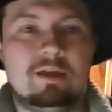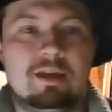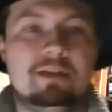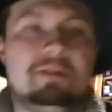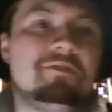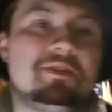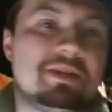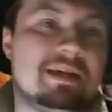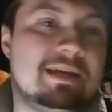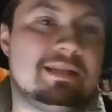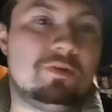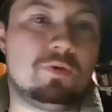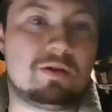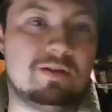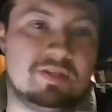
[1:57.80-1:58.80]
And if it's not,
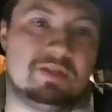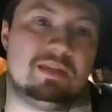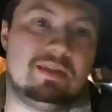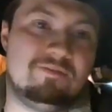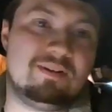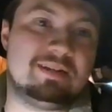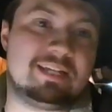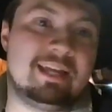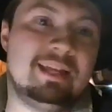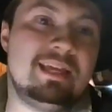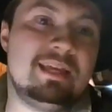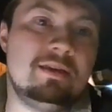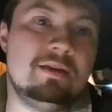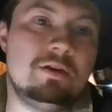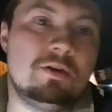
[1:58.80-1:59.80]
or is it very
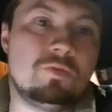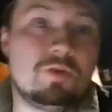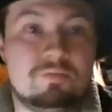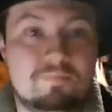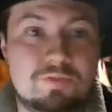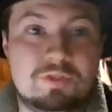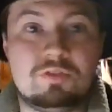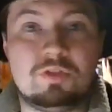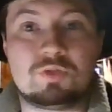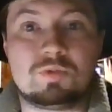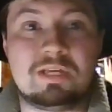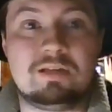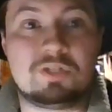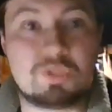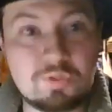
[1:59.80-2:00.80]
tiny, well, those will
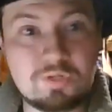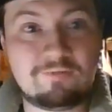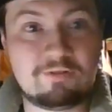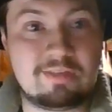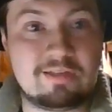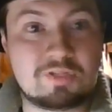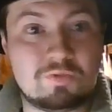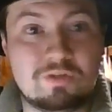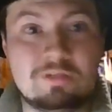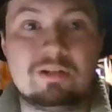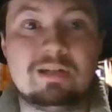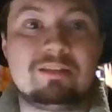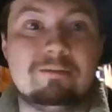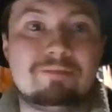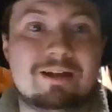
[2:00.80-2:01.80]
tell us 2 different things: whether or
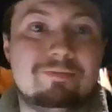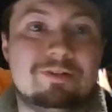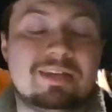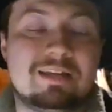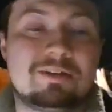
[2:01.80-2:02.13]
not the primer is